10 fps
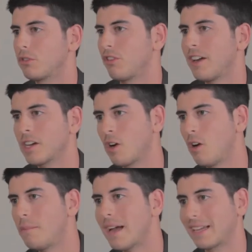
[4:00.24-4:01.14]
trying to
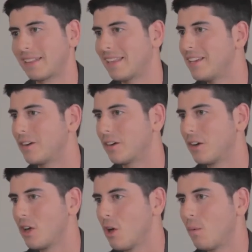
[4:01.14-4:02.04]
call them back later?
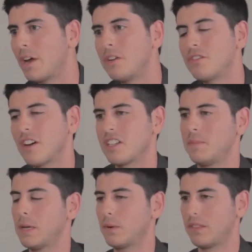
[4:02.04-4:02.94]
Why don't you try to
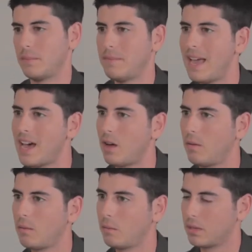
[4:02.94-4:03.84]
speak with them now?
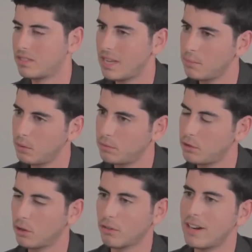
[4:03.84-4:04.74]
With SaleMove,
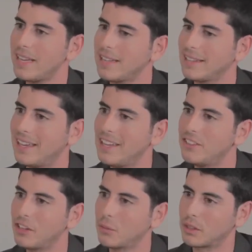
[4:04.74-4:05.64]
you're already
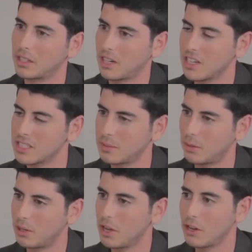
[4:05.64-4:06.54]
engaging with the
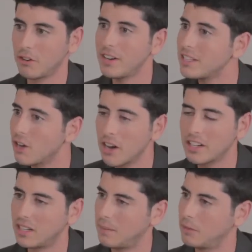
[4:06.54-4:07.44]
customer. You're already
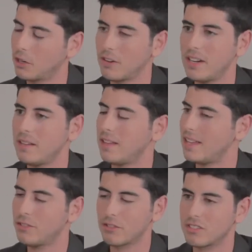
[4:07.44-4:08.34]
talking to them. They're already
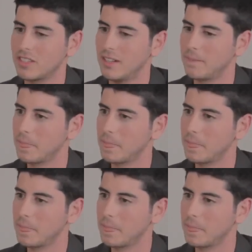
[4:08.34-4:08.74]
interested.